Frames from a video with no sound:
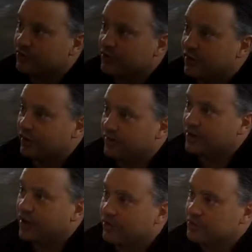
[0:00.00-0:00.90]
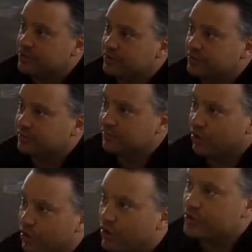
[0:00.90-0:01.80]
are the colors and
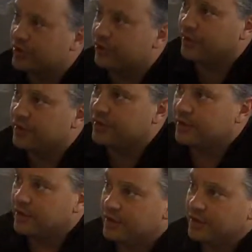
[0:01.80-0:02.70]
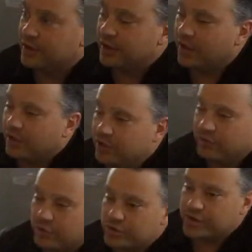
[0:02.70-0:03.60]
logos of the
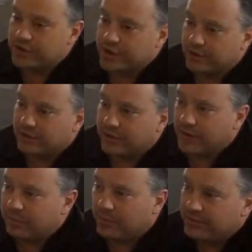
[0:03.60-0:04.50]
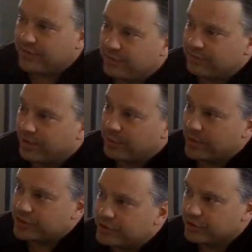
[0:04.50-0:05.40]
universities, and I believe NFL. I'm
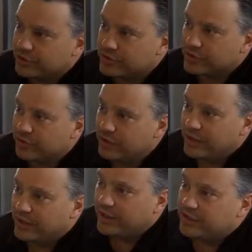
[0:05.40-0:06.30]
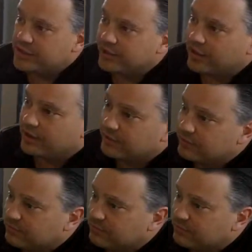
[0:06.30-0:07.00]
not sure. So it's a